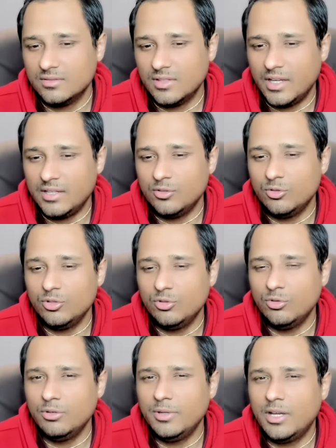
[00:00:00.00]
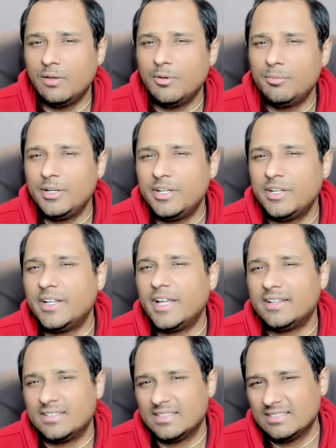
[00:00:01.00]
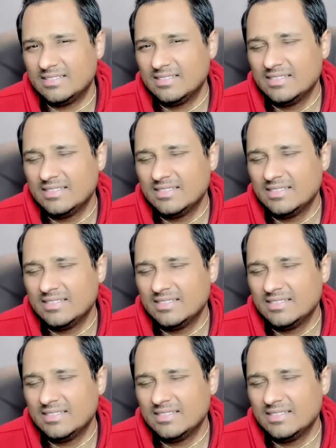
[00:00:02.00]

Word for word: and you know you will become a bit detached